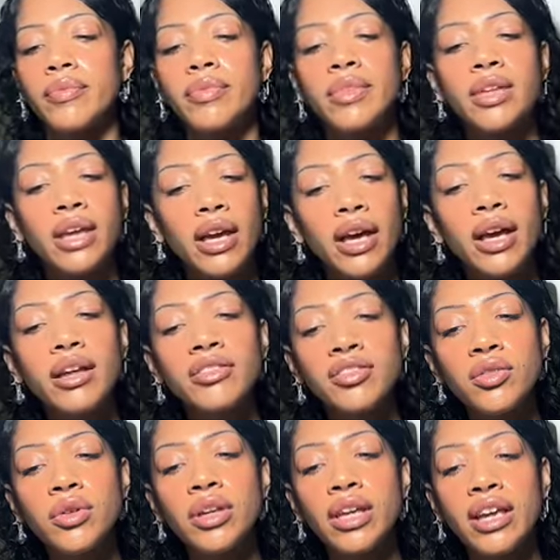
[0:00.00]
Yeah, and
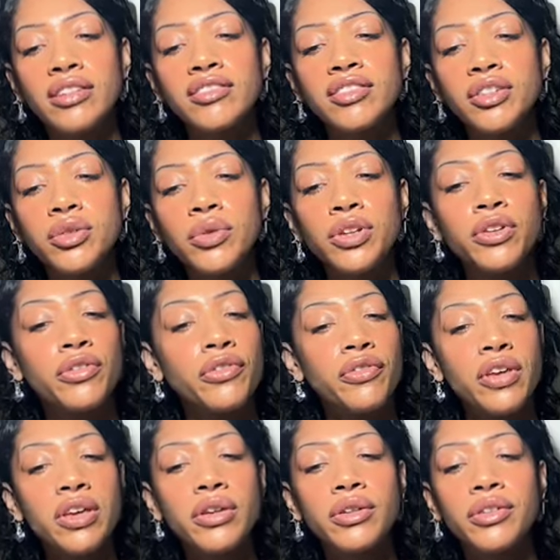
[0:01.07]
so it gets you in your
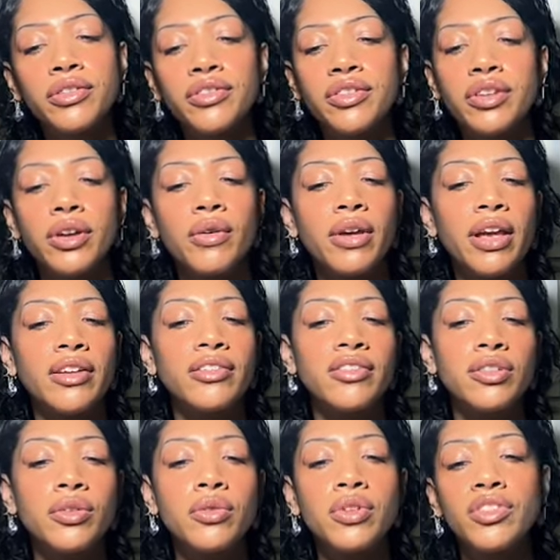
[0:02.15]
feels, you know, it gets
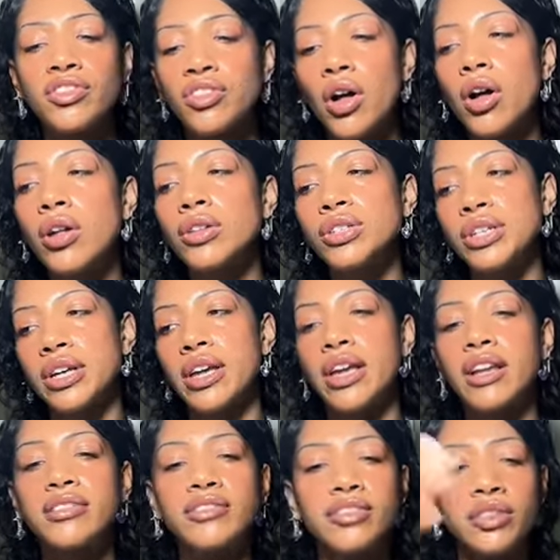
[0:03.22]
you nostalgic, it
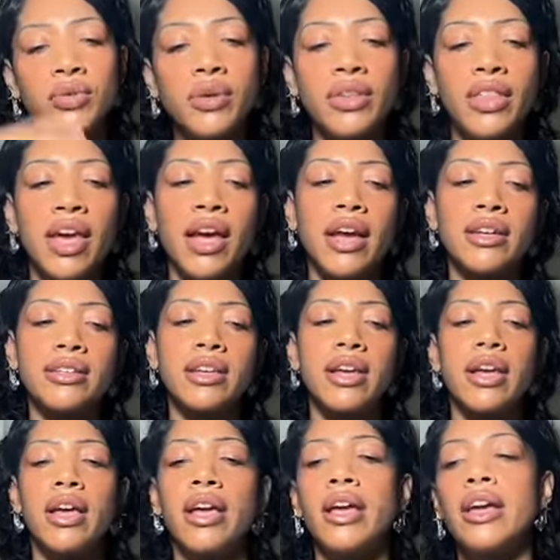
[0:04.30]
gets you in that
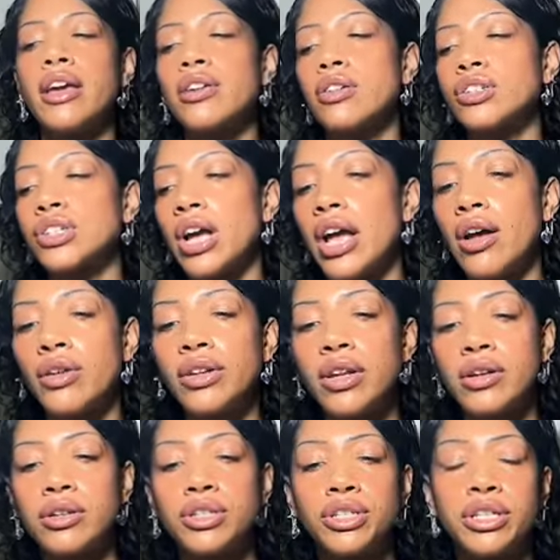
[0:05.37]
inner child
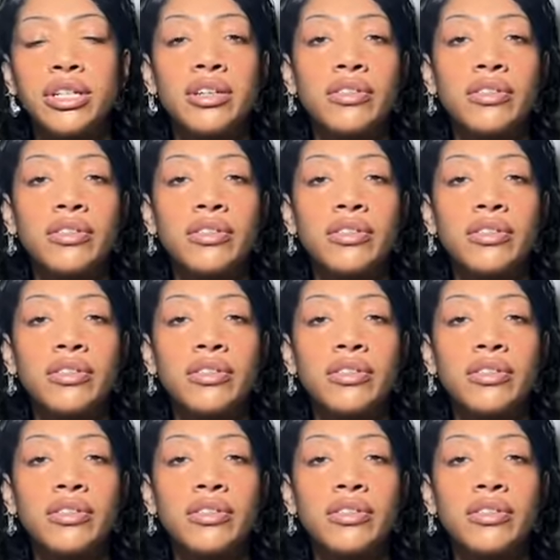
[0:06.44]
energy